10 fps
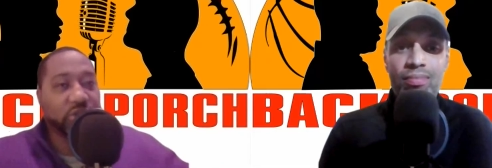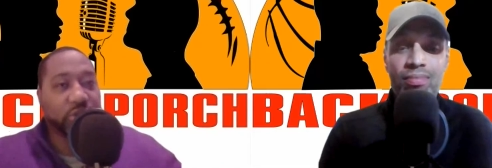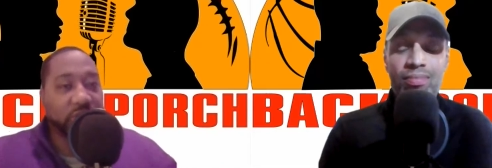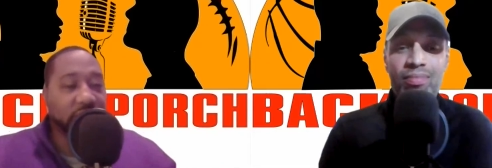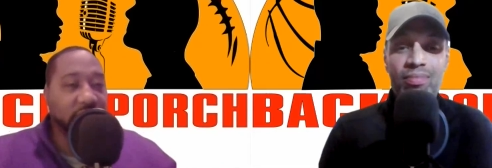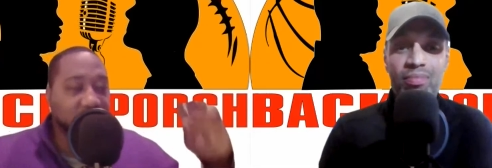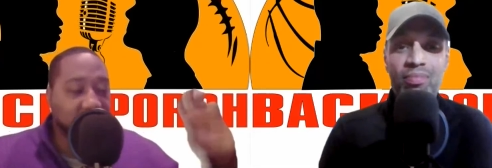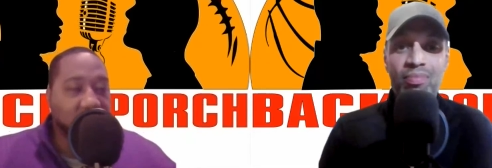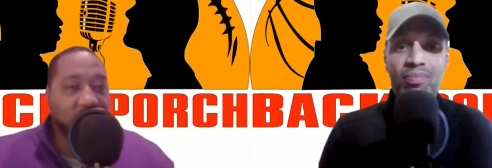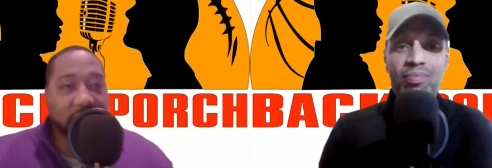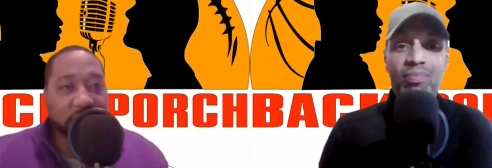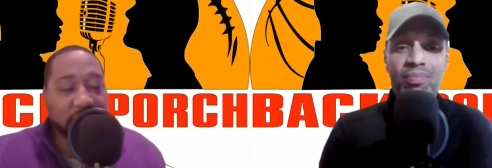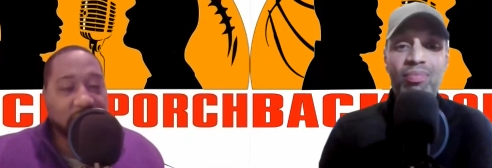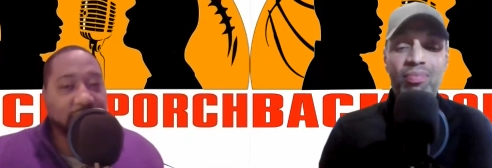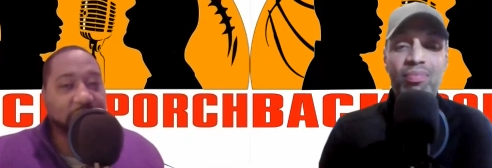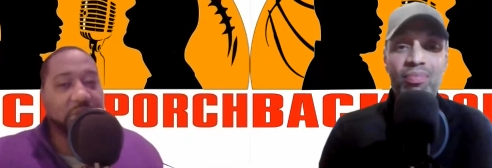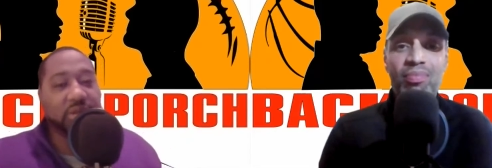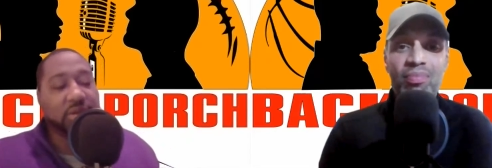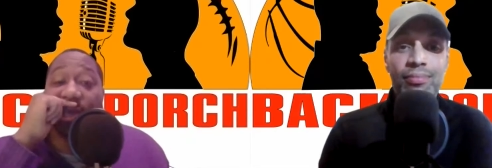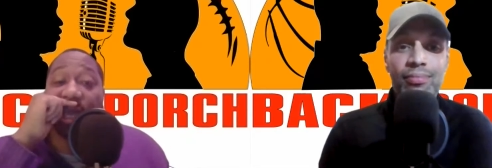Speaker 1: threes, all that stuff,
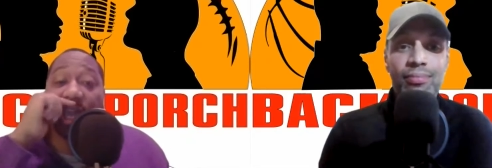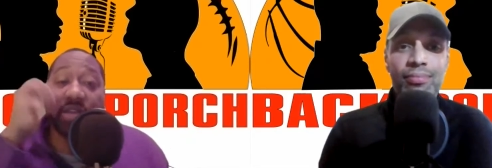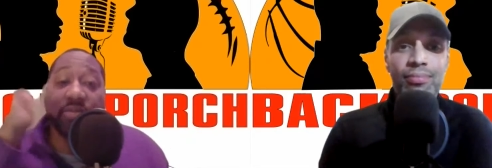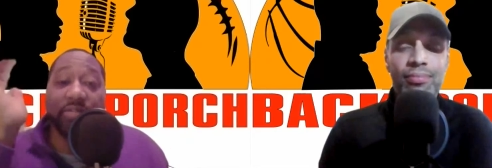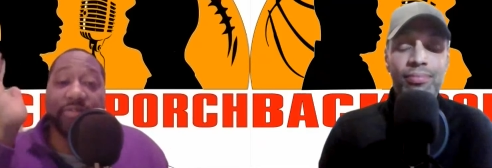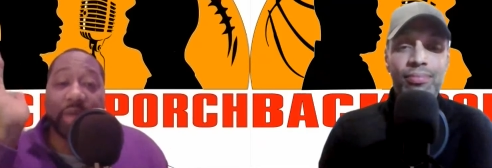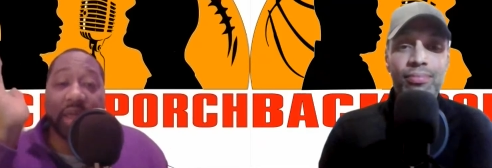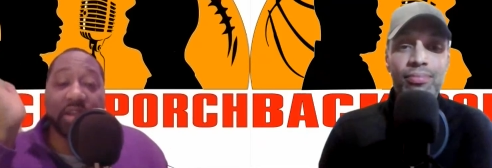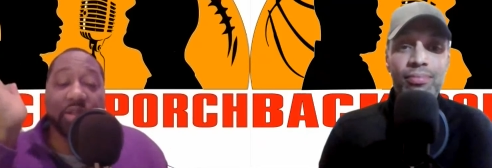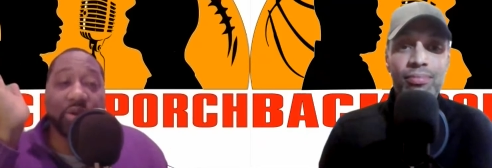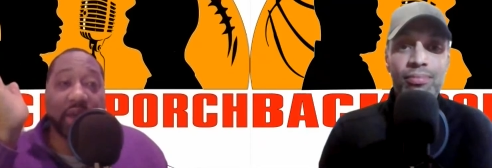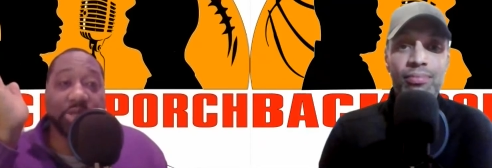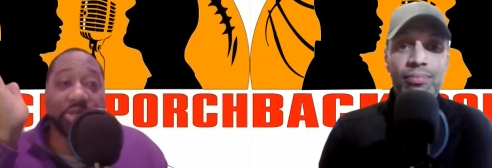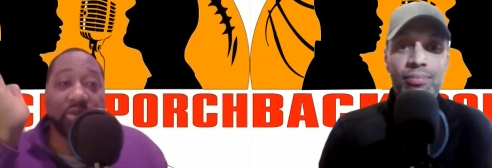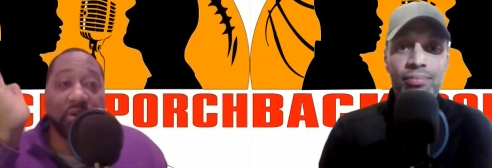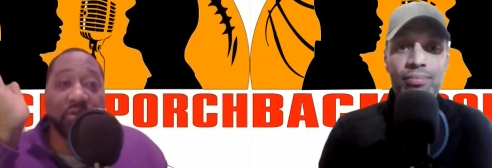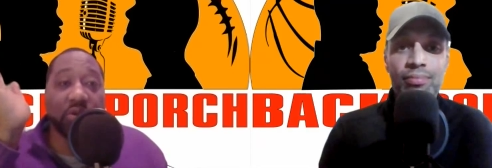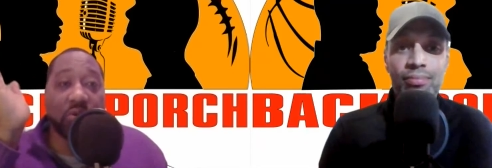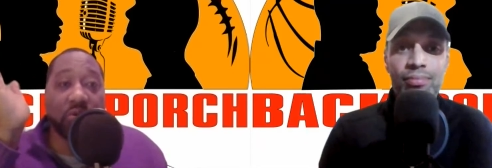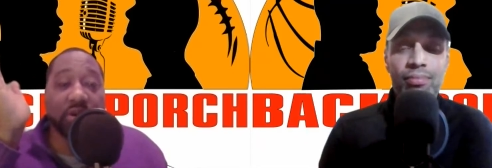but any from any location on the
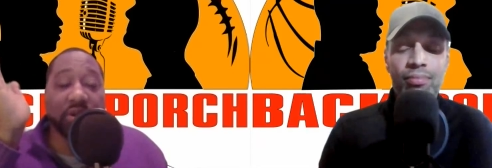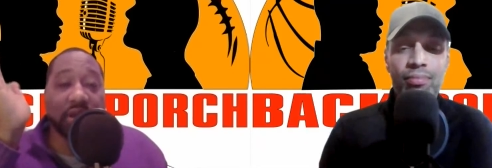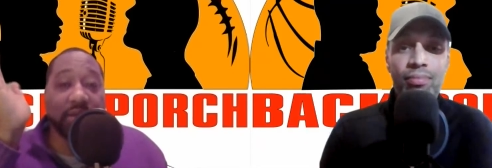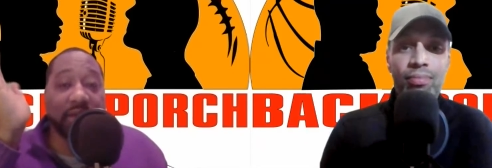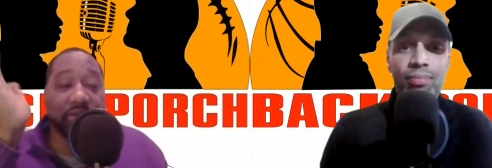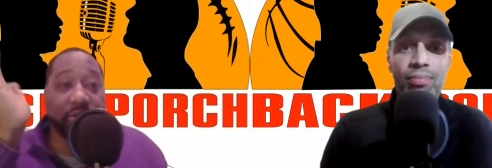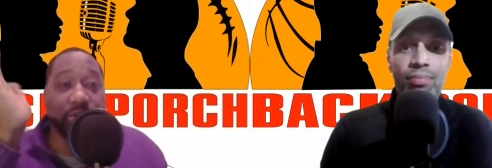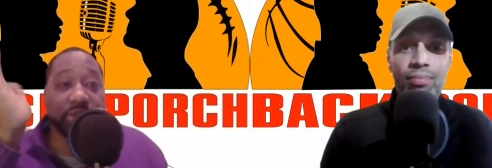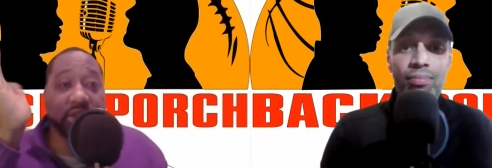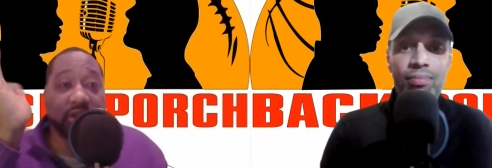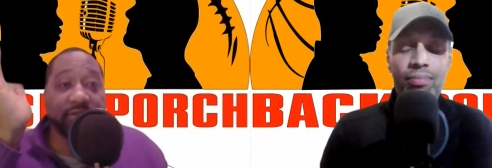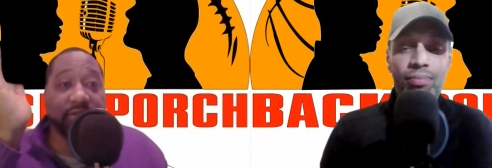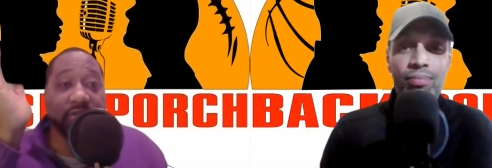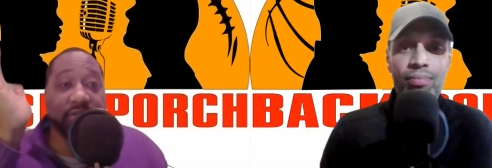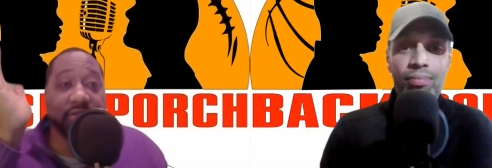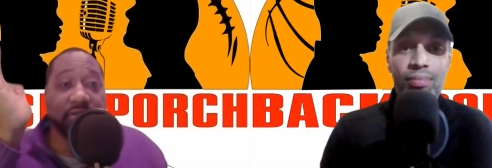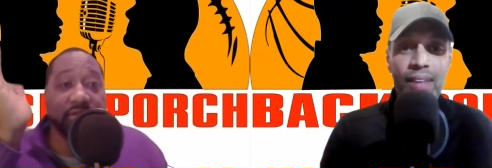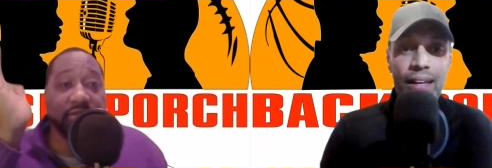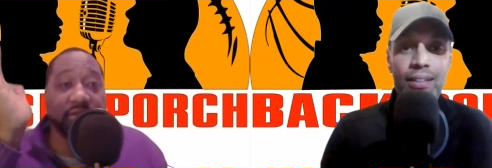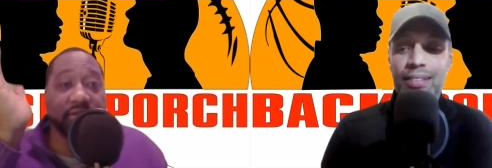court, I'm gonna have to go Steph.
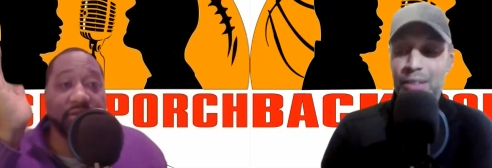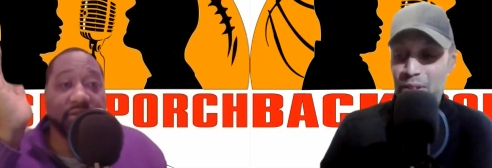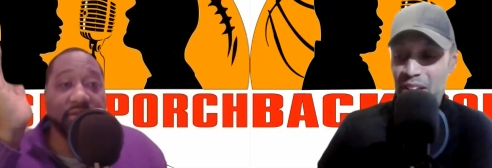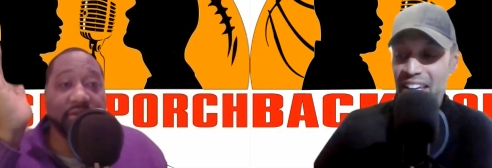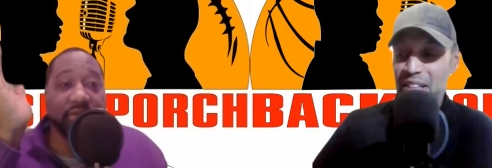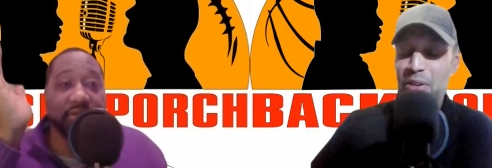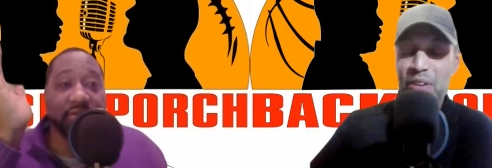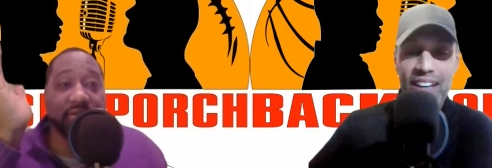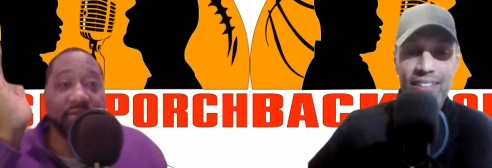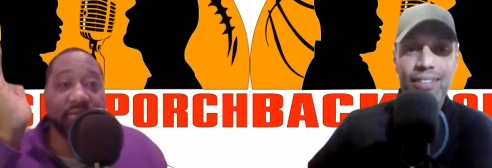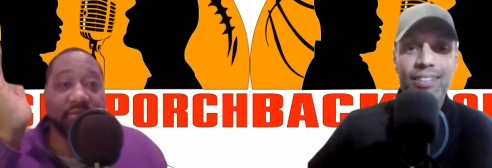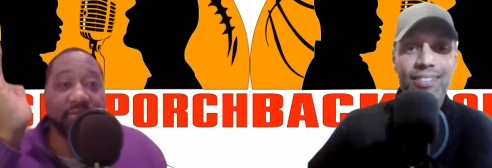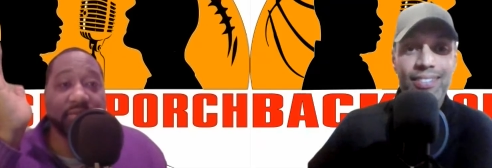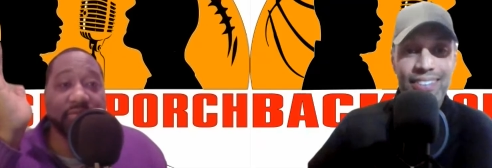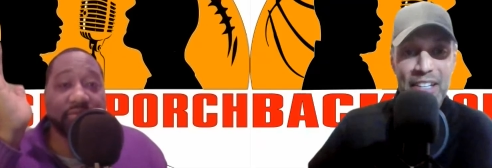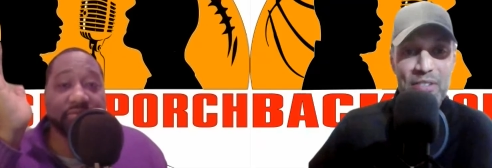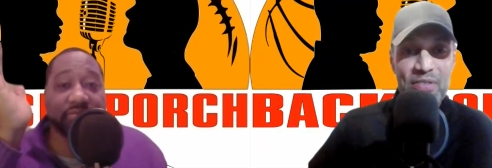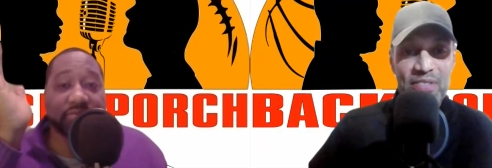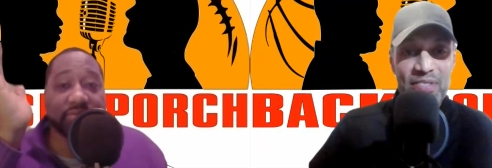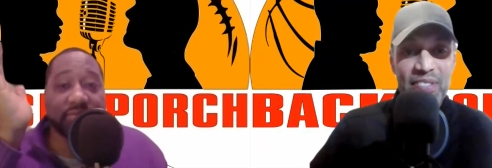
Speaker 2: Okay, so you're going any location,
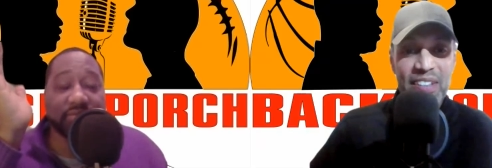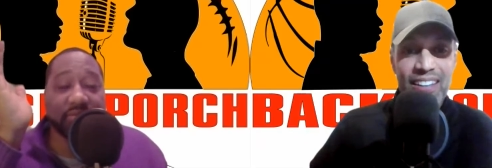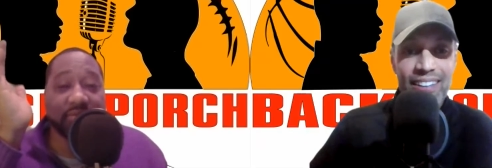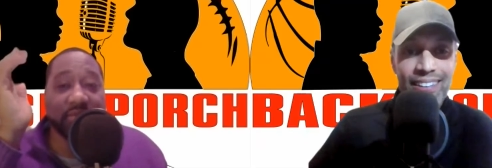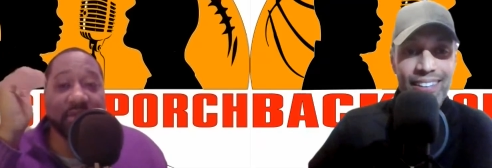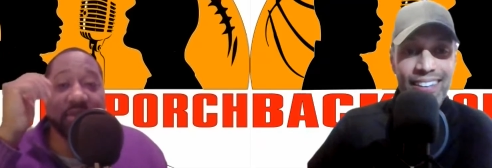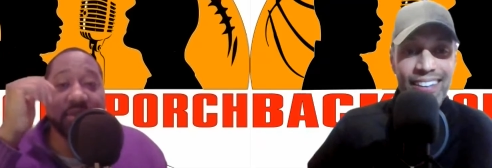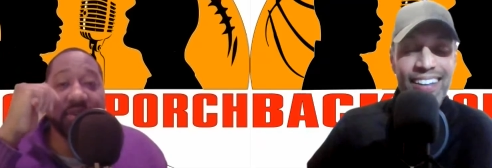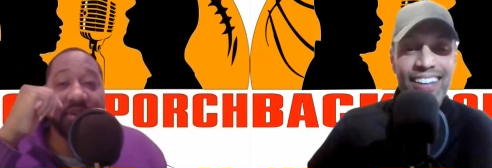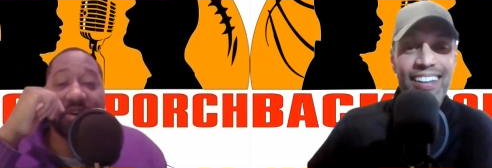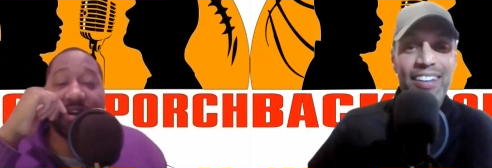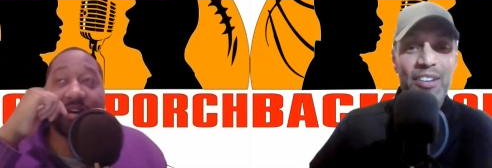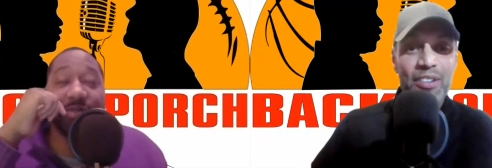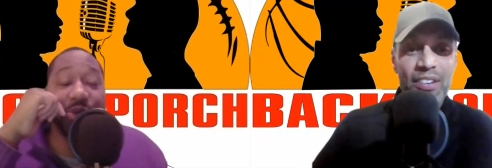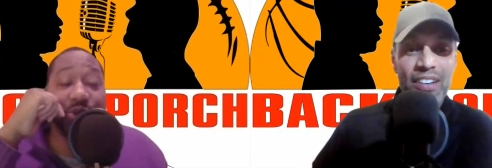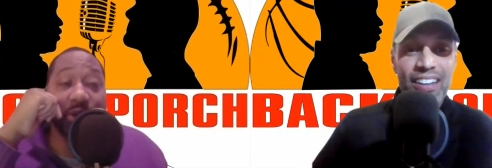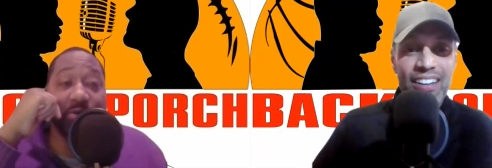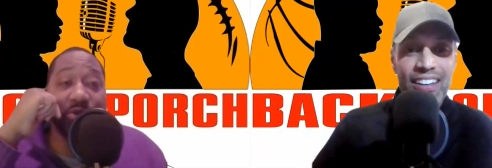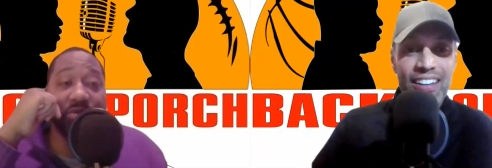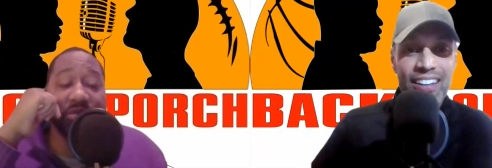Steph.
Speaker 1: Off the
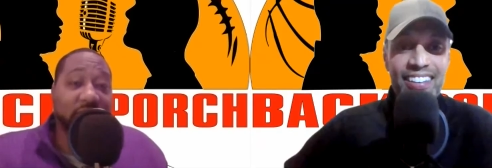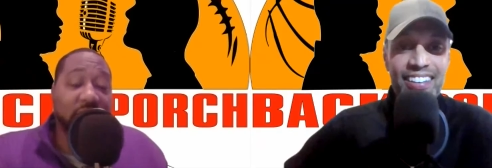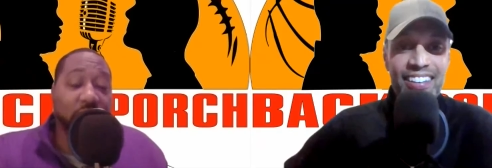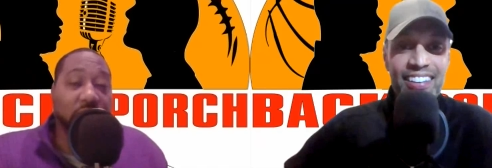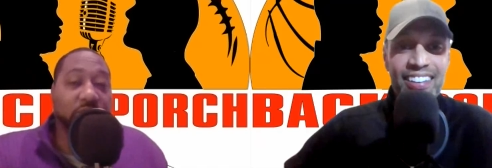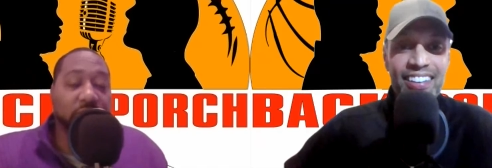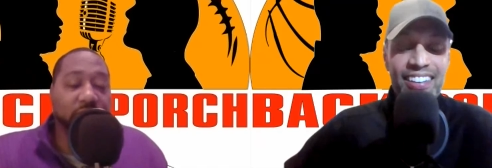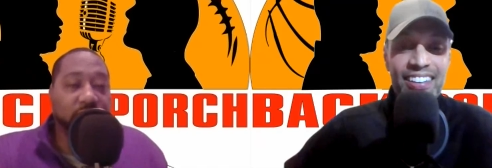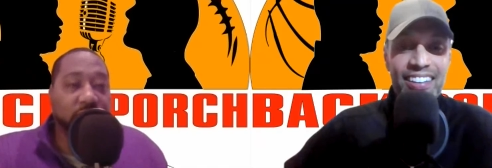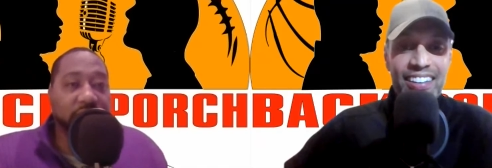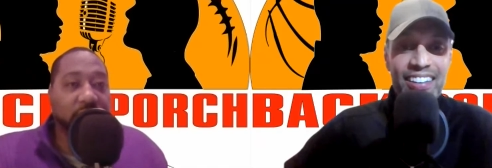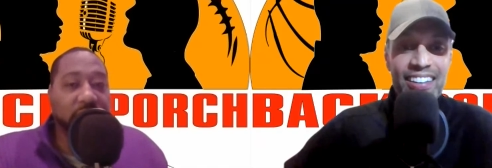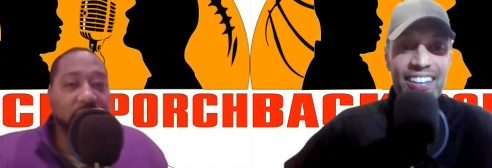dribble, and one one one thing we